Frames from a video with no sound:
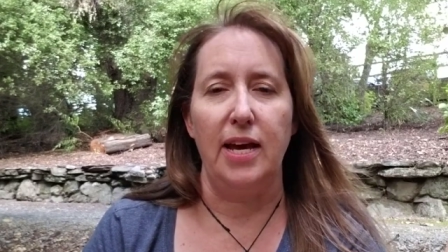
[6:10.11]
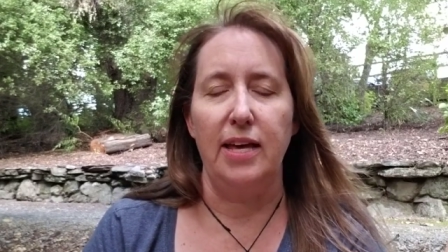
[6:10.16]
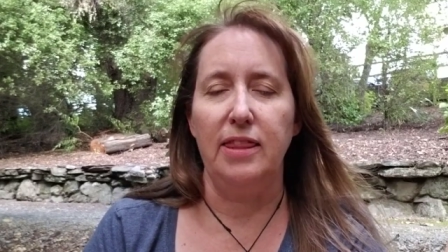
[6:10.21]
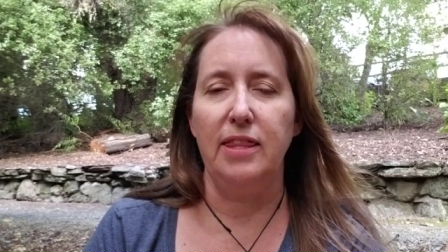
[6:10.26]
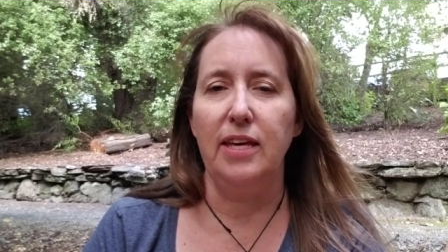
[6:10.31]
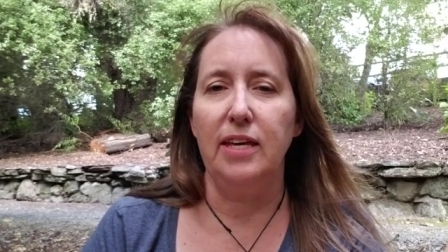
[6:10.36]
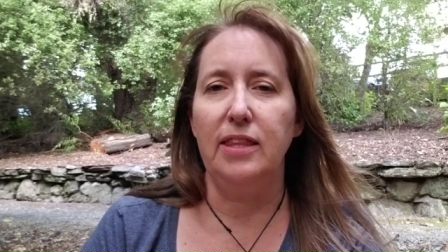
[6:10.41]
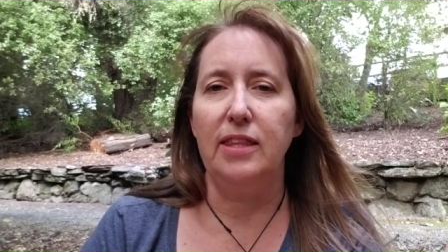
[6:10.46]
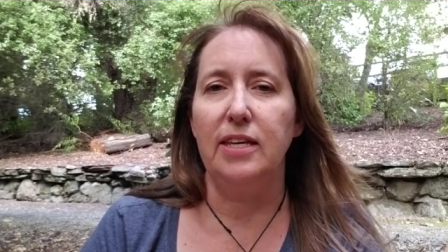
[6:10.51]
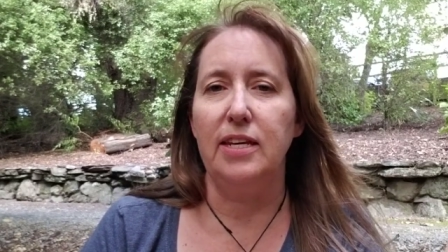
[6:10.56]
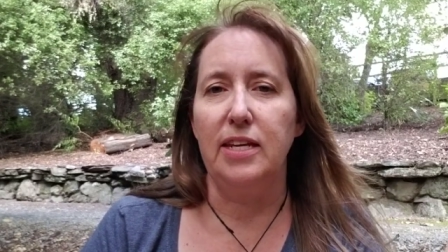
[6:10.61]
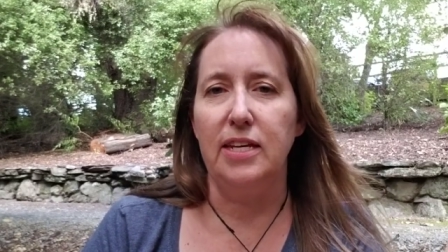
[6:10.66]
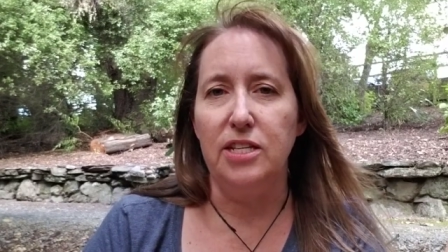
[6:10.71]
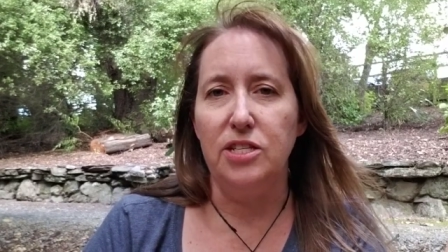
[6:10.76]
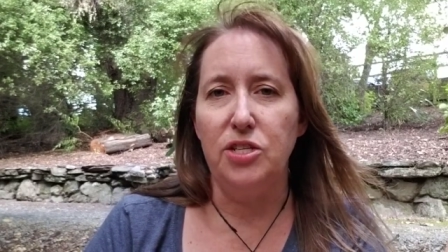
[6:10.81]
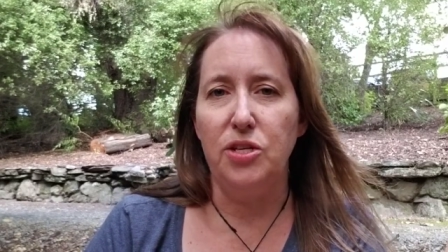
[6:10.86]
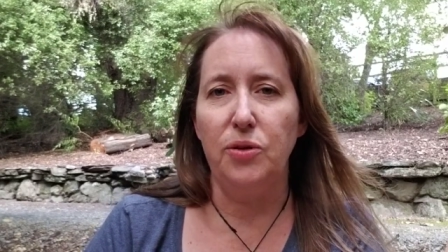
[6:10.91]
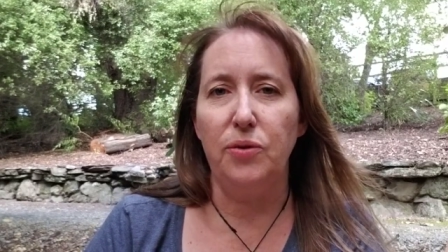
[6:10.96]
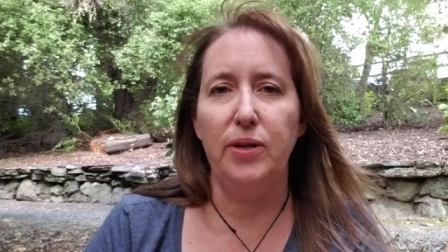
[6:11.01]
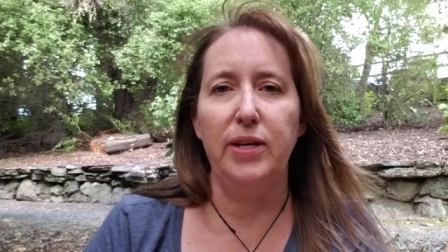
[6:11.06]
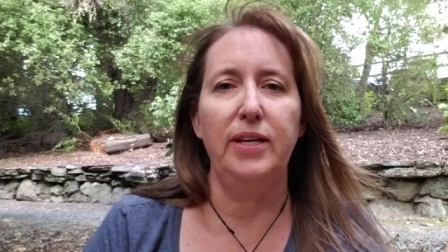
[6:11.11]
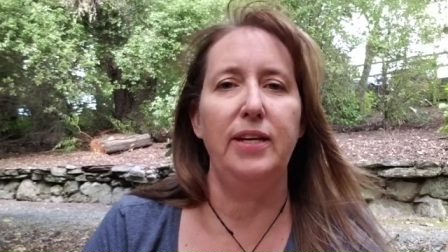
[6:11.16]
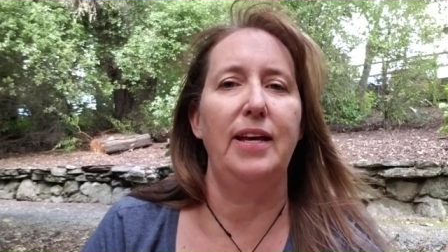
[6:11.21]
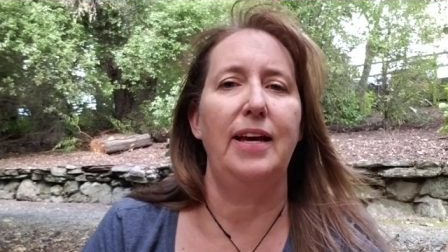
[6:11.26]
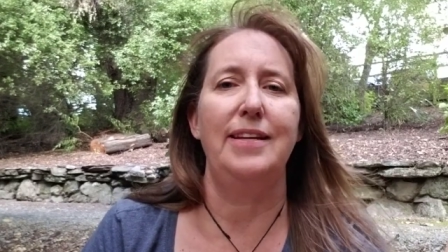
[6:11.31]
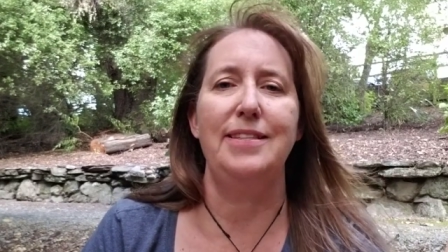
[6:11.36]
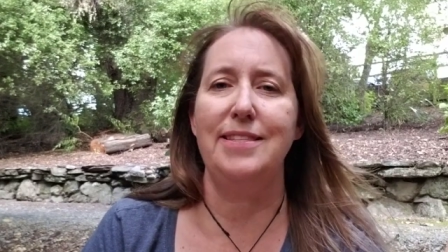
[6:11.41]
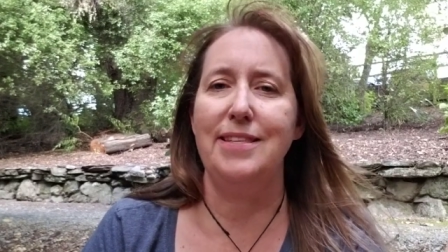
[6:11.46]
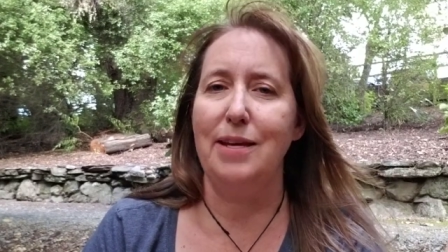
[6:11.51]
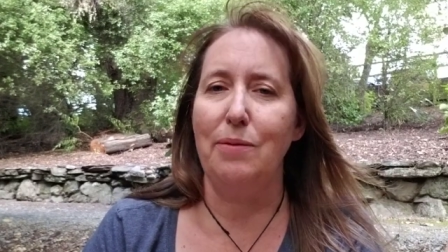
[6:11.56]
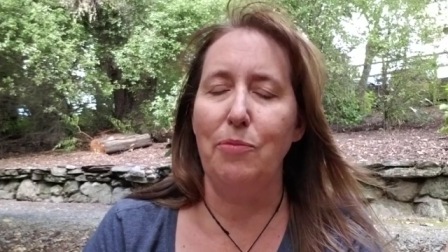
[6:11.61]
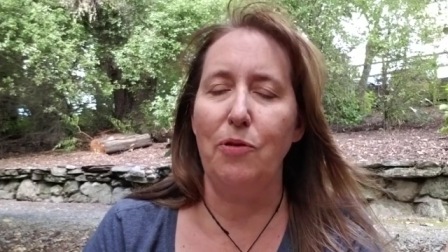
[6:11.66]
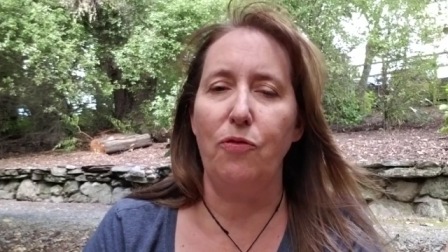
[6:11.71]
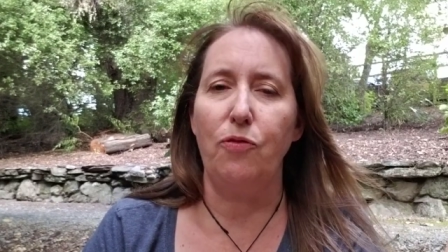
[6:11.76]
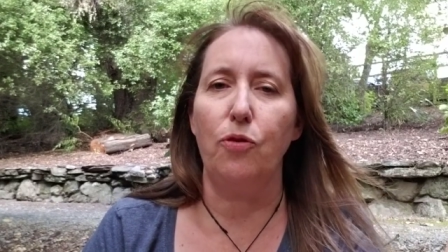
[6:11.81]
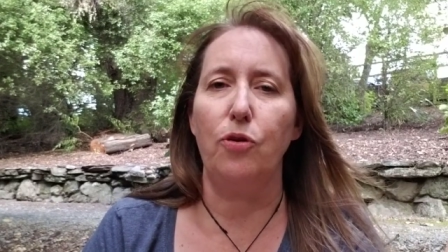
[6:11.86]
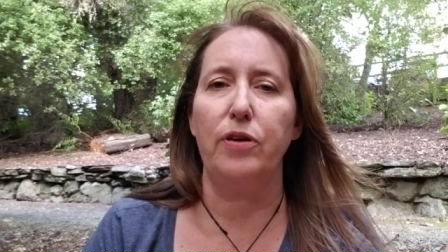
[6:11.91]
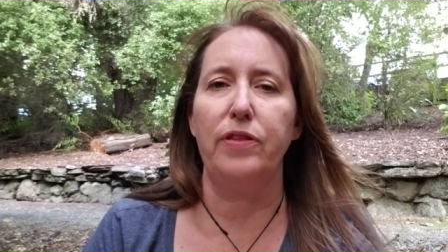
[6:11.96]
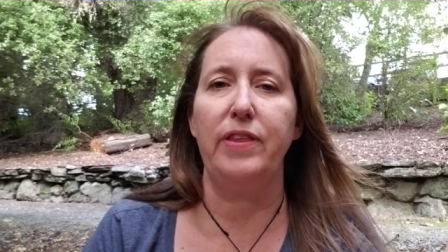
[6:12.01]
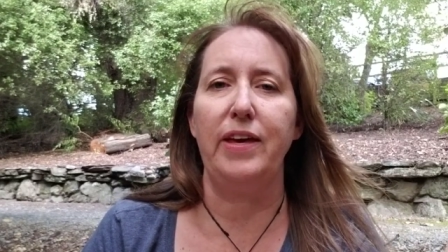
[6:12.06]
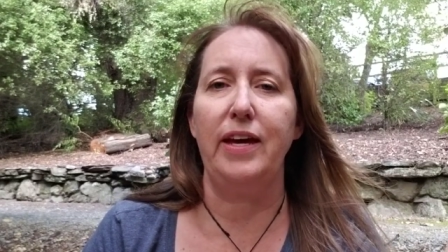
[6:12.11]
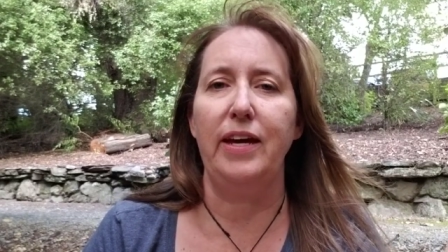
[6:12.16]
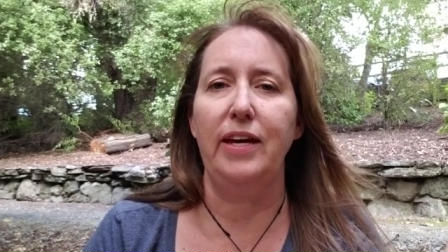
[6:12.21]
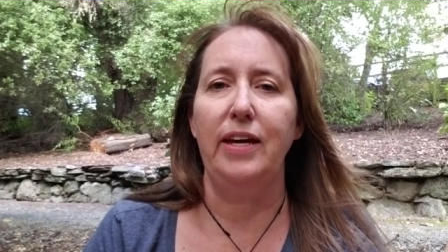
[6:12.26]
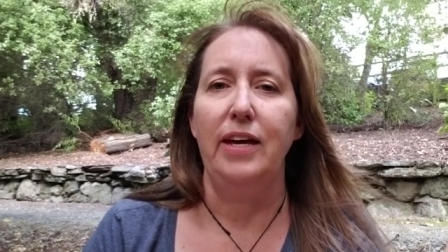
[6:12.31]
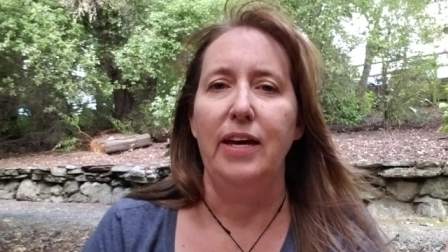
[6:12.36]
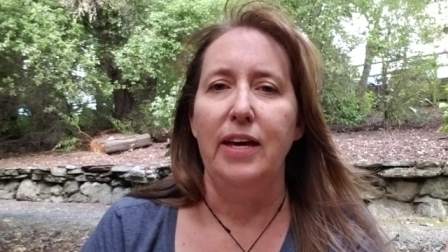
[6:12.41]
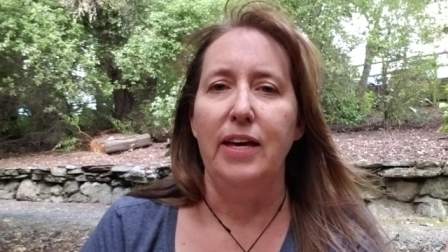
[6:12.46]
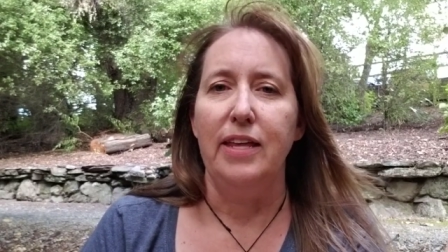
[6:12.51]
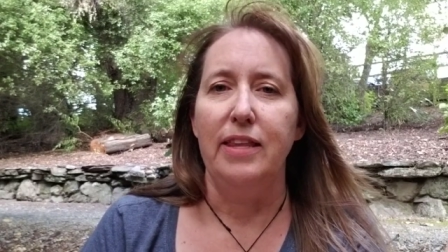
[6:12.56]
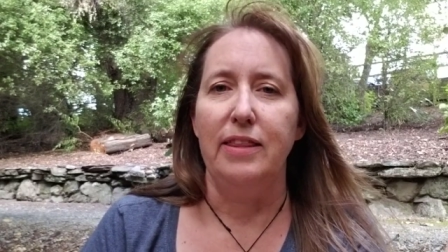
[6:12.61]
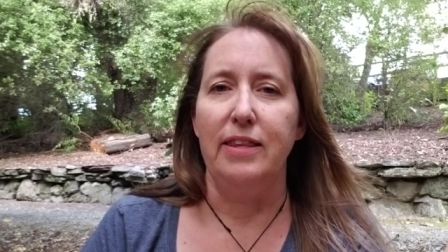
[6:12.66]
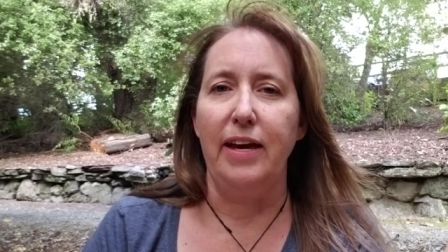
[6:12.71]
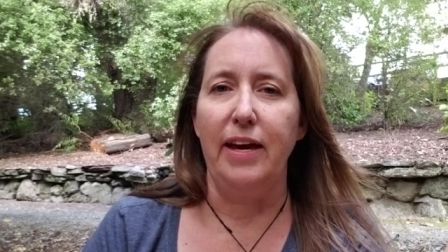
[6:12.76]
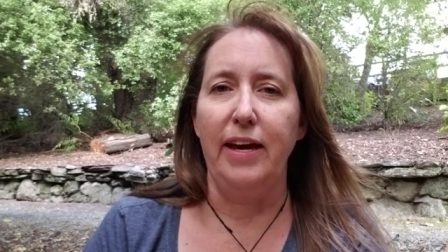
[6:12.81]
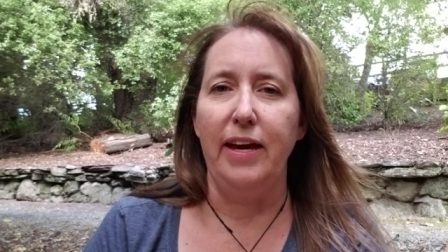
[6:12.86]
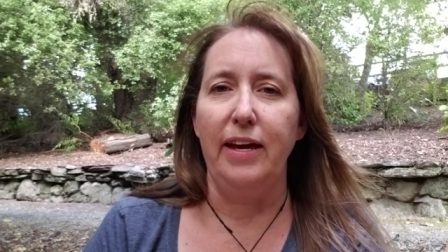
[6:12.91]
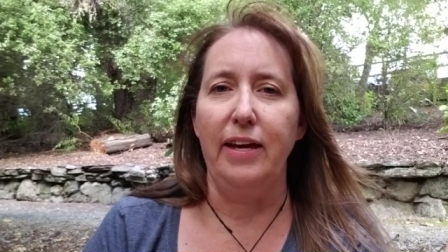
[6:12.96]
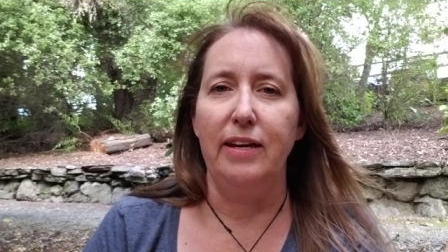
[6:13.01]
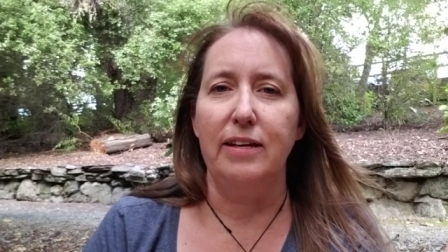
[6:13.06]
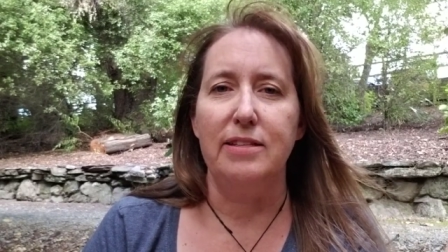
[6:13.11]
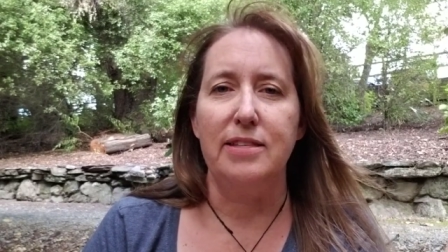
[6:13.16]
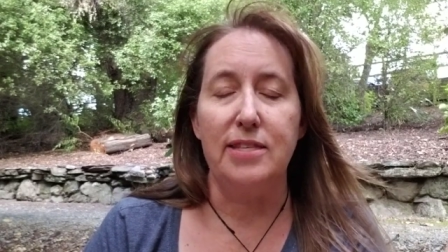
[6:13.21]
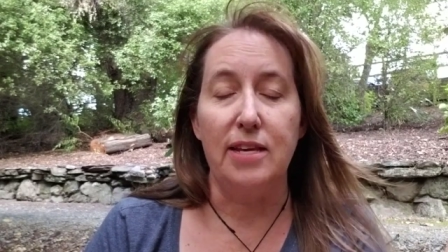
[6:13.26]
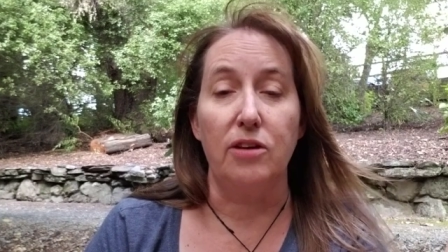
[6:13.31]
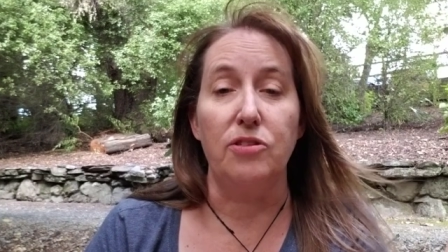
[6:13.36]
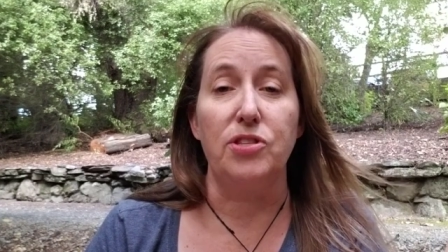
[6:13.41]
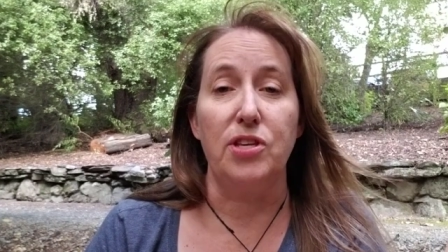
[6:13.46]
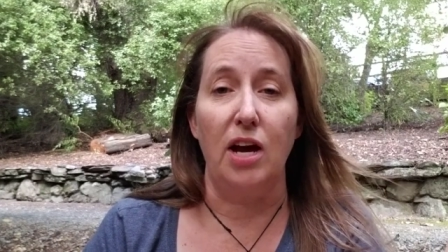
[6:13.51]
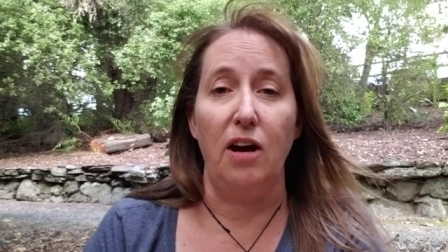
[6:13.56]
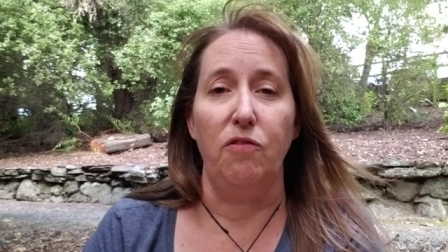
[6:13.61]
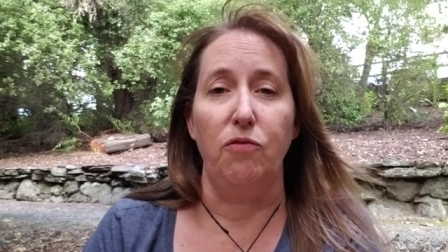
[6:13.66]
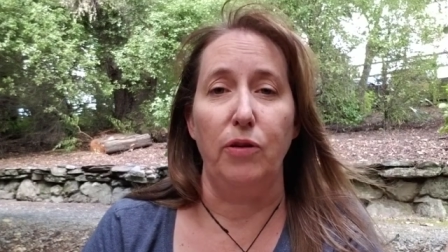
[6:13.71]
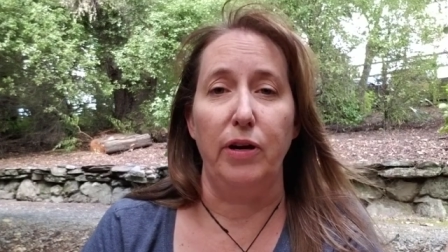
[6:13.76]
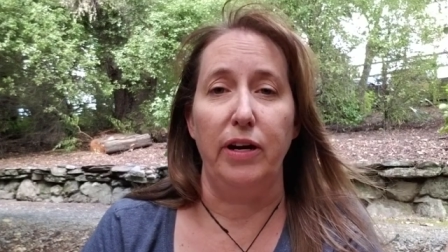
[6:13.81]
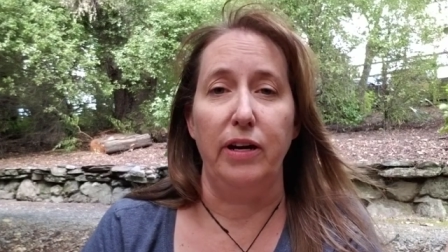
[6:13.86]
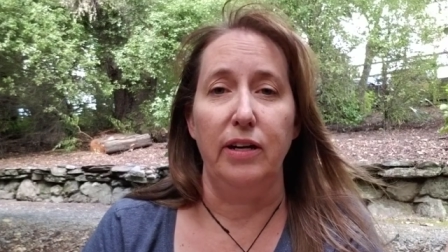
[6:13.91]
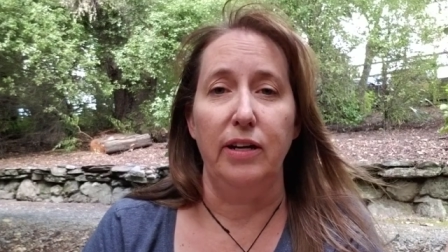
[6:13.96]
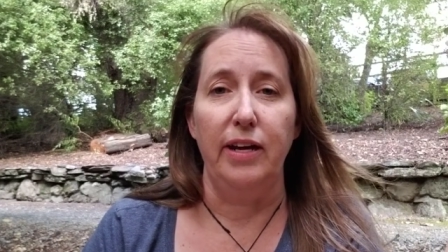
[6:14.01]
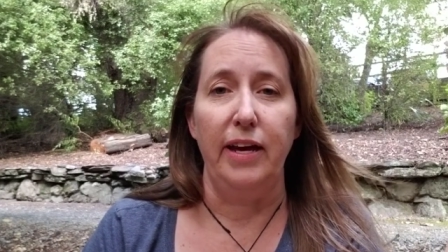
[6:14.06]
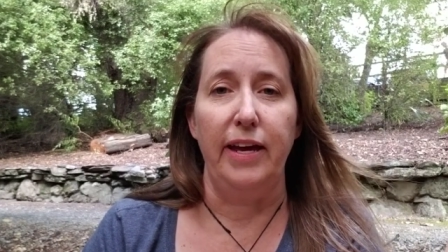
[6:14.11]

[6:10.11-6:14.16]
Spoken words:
I think that Intuit, I said before, they sell software.